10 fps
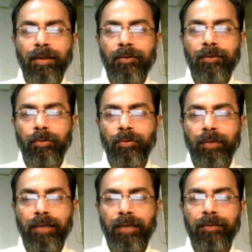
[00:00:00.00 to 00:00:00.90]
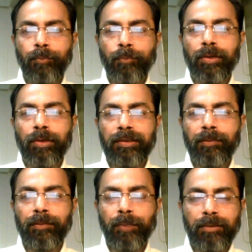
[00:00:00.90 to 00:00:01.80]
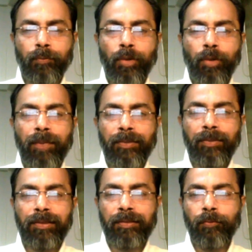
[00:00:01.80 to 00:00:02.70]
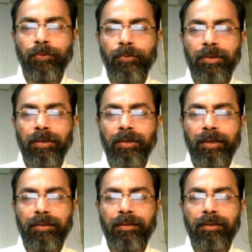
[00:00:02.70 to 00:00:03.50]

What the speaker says: So they are the movers. But what happens is if you see that